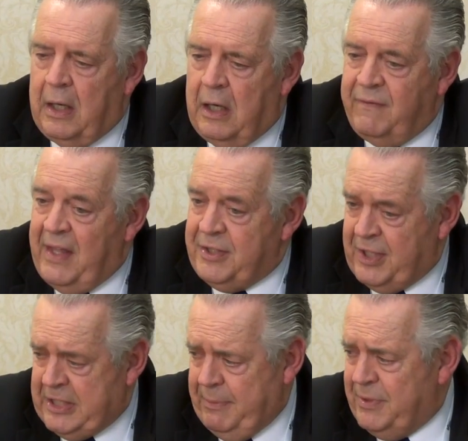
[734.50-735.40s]
Uh, of that
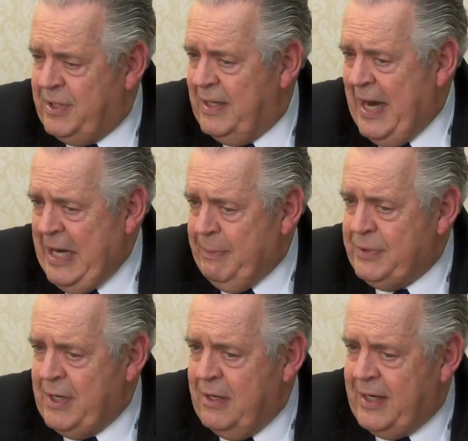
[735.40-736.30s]
sixty percent, eighty
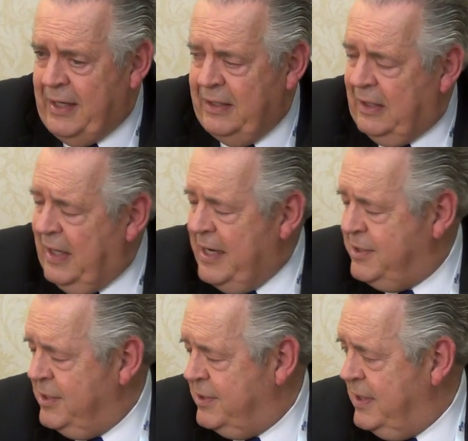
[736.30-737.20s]
percent are taking the
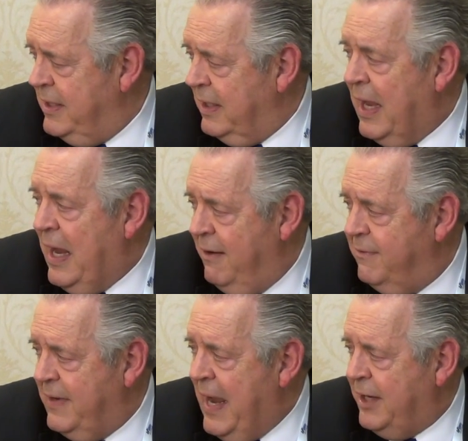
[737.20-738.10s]
classes in
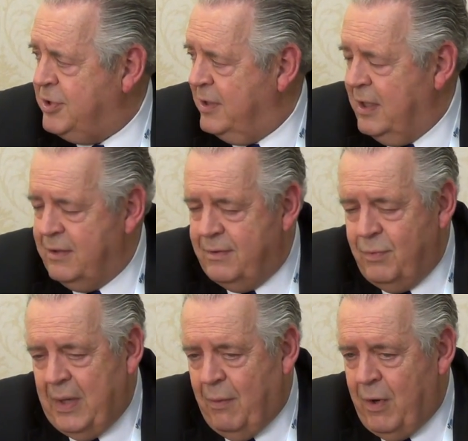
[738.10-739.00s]
live action. They're,
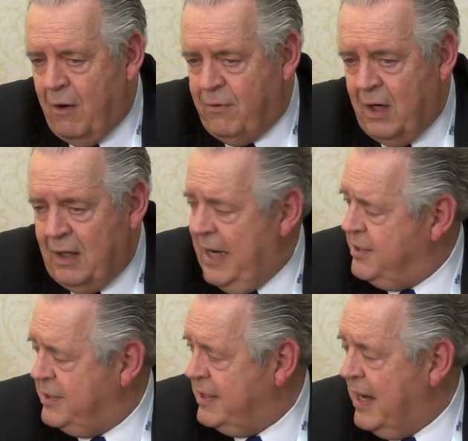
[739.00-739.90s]
we, we offer our
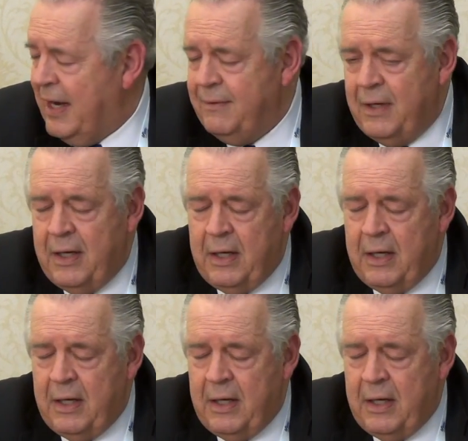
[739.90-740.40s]
classes at night.